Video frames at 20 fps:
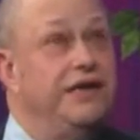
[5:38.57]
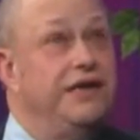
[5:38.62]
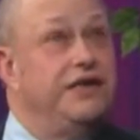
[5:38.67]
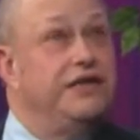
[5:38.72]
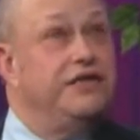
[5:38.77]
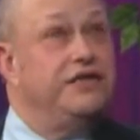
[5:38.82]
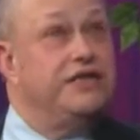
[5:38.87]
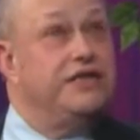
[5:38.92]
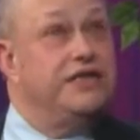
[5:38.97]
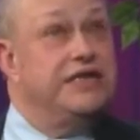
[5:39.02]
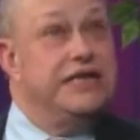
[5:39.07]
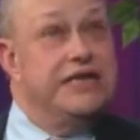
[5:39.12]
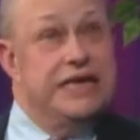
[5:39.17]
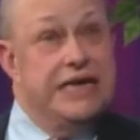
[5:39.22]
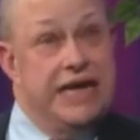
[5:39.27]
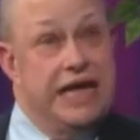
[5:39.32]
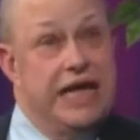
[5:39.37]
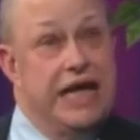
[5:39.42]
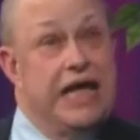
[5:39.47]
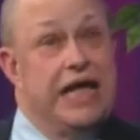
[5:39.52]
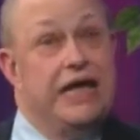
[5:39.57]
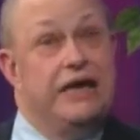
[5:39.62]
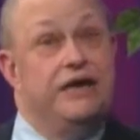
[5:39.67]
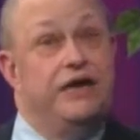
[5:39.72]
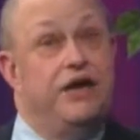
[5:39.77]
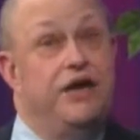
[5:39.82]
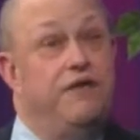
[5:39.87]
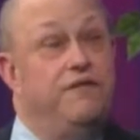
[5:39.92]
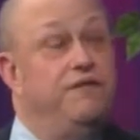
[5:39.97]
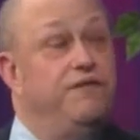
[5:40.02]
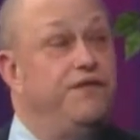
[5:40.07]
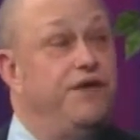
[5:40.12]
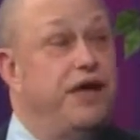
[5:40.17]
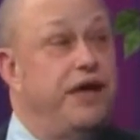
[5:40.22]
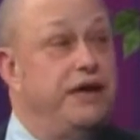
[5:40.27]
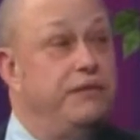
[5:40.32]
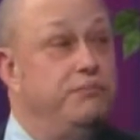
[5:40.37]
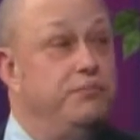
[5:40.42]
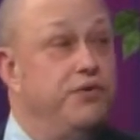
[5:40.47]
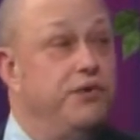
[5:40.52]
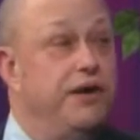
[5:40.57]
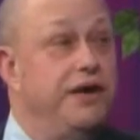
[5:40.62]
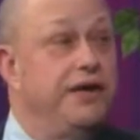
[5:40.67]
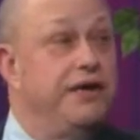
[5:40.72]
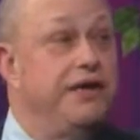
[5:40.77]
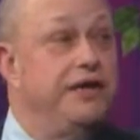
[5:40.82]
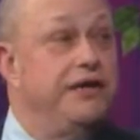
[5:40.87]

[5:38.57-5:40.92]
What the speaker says: It's not a vibrate.